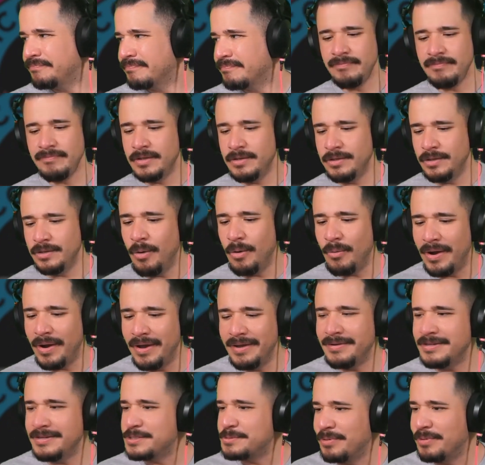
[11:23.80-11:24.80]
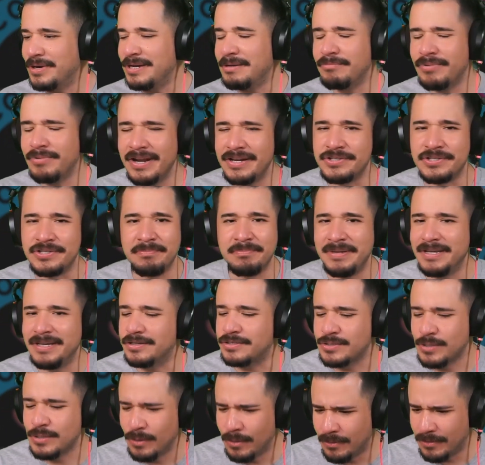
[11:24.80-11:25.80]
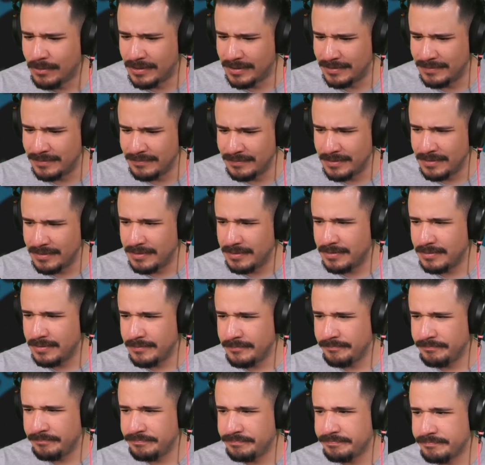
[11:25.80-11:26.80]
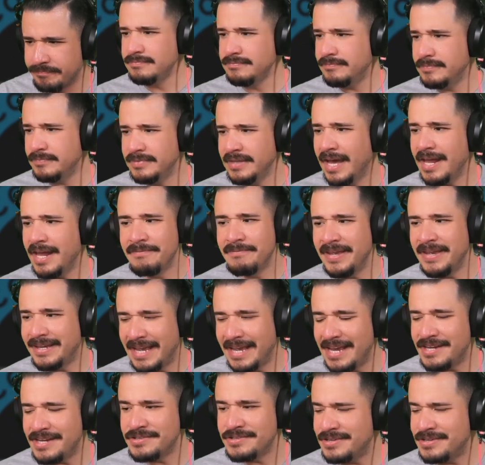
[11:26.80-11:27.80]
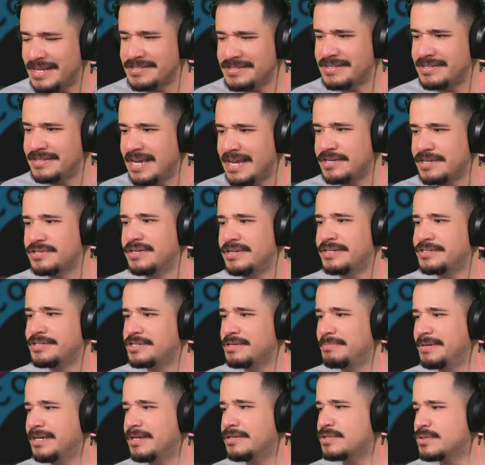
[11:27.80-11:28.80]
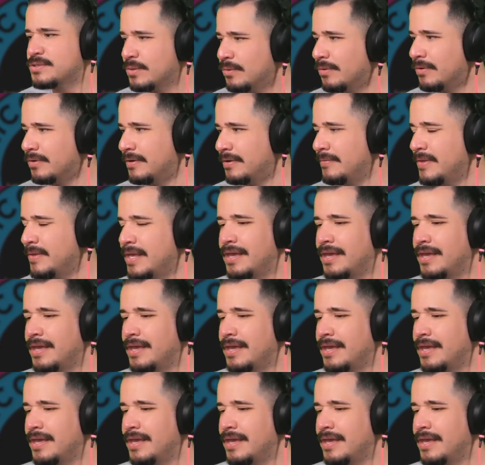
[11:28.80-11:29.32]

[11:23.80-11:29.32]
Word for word: You know what? Spring break should be a tour, not a vacation destination. It should be a tour.